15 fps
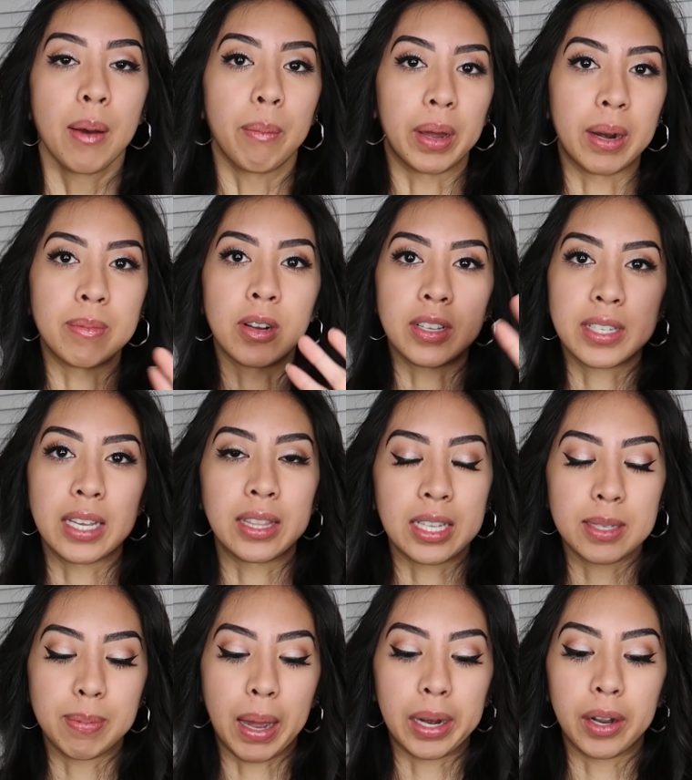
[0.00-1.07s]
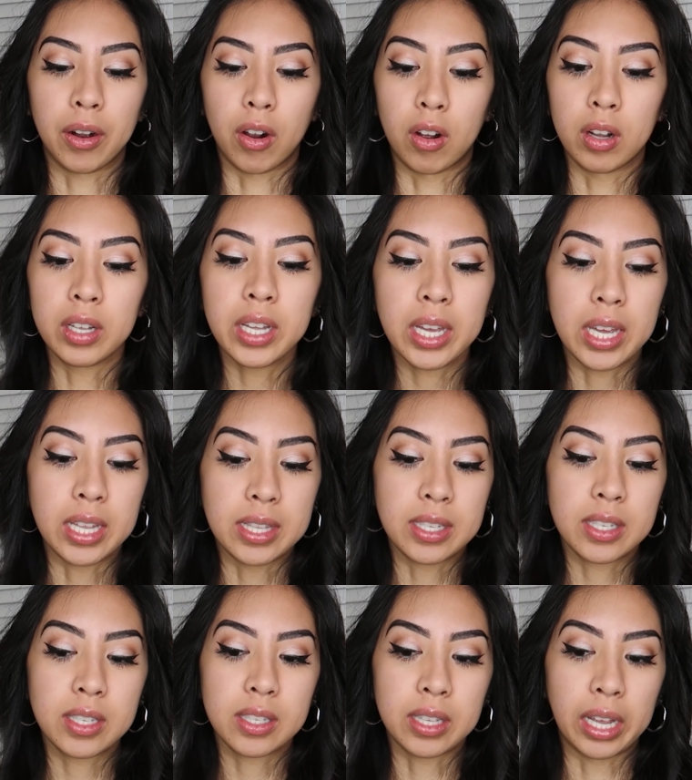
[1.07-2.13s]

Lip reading: But I'm not saying that's bad at all. It's